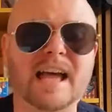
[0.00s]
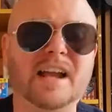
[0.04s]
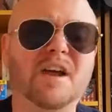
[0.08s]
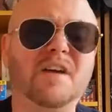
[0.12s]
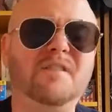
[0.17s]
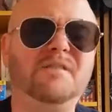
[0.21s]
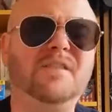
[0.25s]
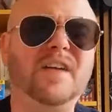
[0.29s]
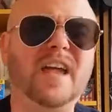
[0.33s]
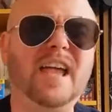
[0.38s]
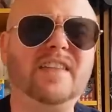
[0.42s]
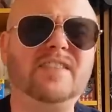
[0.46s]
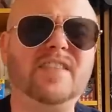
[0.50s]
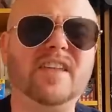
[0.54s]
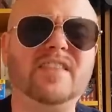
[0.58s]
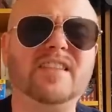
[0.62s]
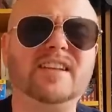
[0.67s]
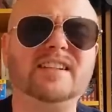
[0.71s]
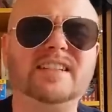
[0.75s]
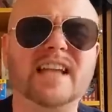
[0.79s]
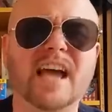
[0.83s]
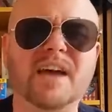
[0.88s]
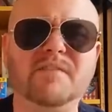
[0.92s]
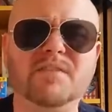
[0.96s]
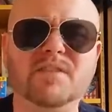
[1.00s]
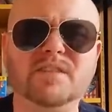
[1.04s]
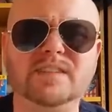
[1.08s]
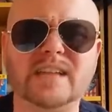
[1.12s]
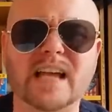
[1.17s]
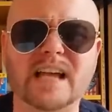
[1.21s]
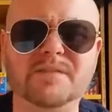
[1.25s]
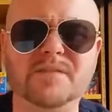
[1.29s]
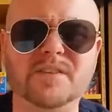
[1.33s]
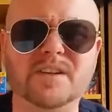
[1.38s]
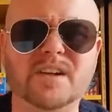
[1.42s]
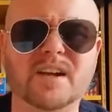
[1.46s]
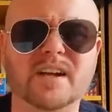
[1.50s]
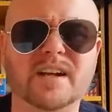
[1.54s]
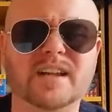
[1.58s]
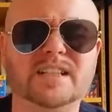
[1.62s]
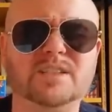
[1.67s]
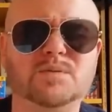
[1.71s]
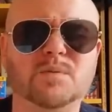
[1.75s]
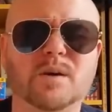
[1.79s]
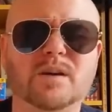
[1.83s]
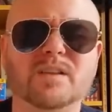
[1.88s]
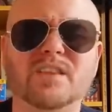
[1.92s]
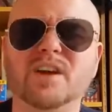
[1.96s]
And I think that The Devil's Advocate
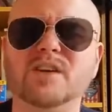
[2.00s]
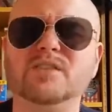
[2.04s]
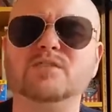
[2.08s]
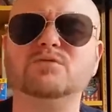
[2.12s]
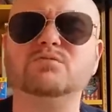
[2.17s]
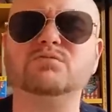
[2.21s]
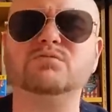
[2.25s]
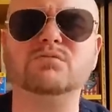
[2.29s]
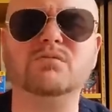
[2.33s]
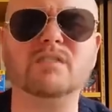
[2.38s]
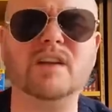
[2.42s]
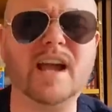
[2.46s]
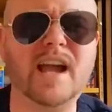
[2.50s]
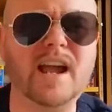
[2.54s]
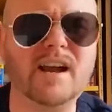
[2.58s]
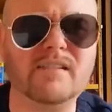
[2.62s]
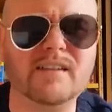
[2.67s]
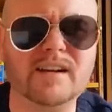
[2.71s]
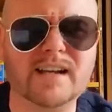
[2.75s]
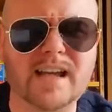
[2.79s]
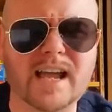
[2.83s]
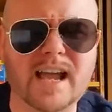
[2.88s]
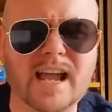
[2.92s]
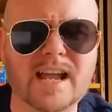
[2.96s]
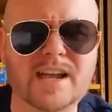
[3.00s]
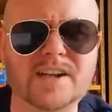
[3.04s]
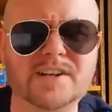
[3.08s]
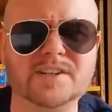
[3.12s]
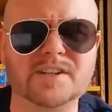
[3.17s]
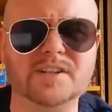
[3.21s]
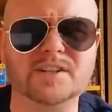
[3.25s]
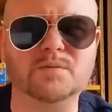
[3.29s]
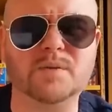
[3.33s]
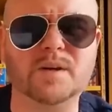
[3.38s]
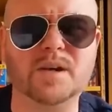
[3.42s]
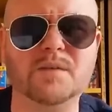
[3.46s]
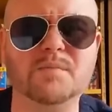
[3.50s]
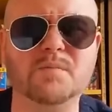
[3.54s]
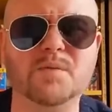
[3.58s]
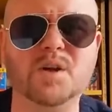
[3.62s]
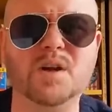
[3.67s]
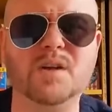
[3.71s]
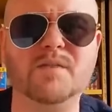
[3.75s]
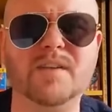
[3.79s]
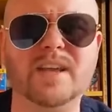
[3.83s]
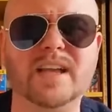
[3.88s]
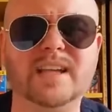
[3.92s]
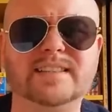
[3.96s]
is one of those rare occasions when a
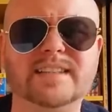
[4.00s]
movie